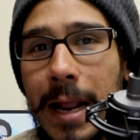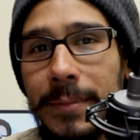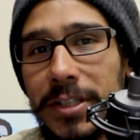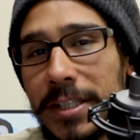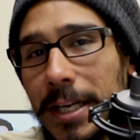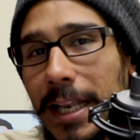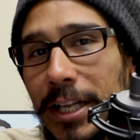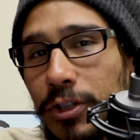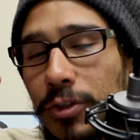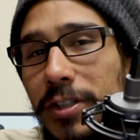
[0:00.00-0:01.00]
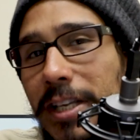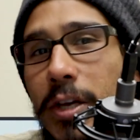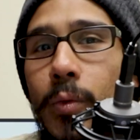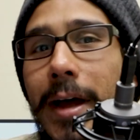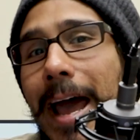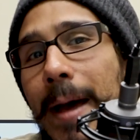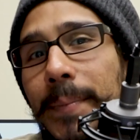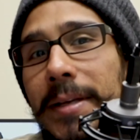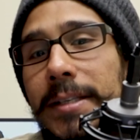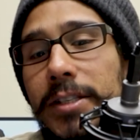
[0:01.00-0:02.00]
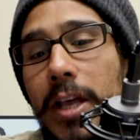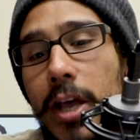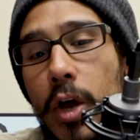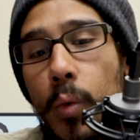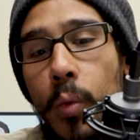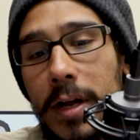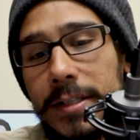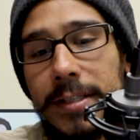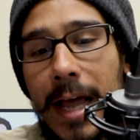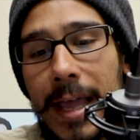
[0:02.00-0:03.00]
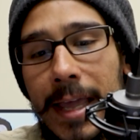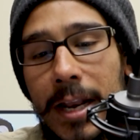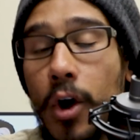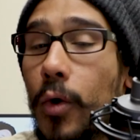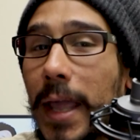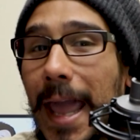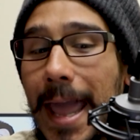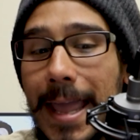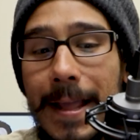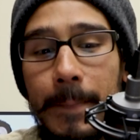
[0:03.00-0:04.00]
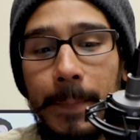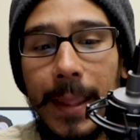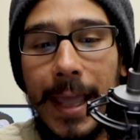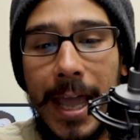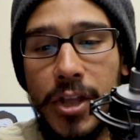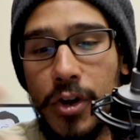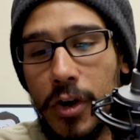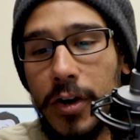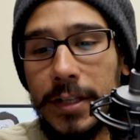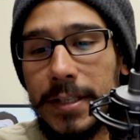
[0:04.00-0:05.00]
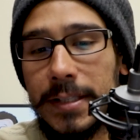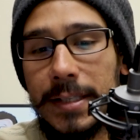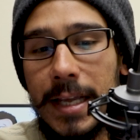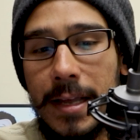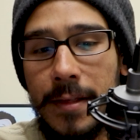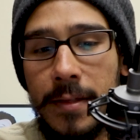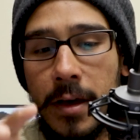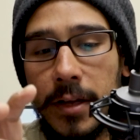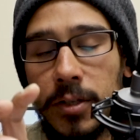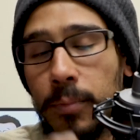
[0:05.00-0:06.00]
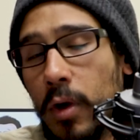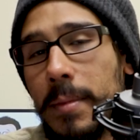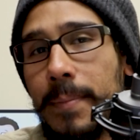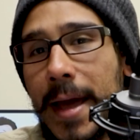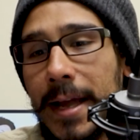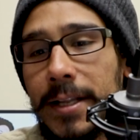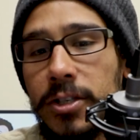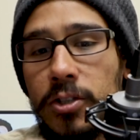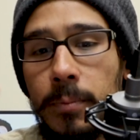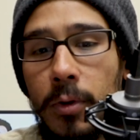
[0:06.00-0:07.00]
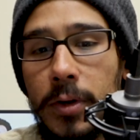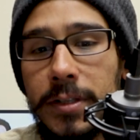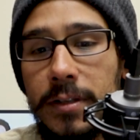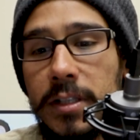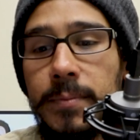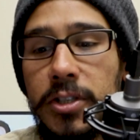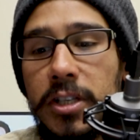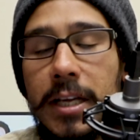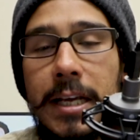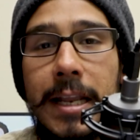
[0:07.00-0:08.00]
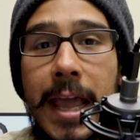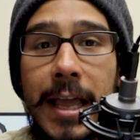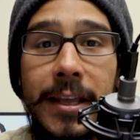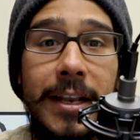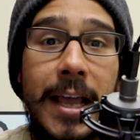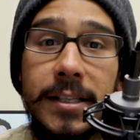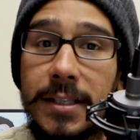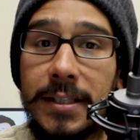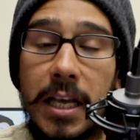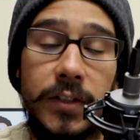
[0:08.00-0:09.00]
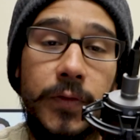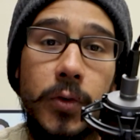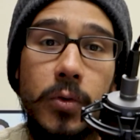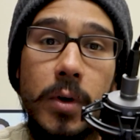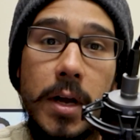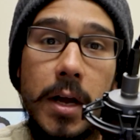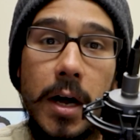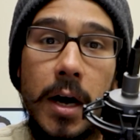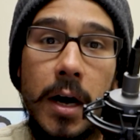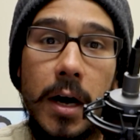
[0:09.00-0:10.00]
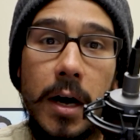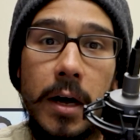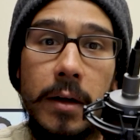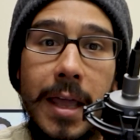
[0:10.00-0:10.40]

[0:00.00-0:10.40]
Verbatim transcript: and I'm just going to let you see what happens once I hit OK. And you're going to see the deployment package deployed to this machine and get a successful uh,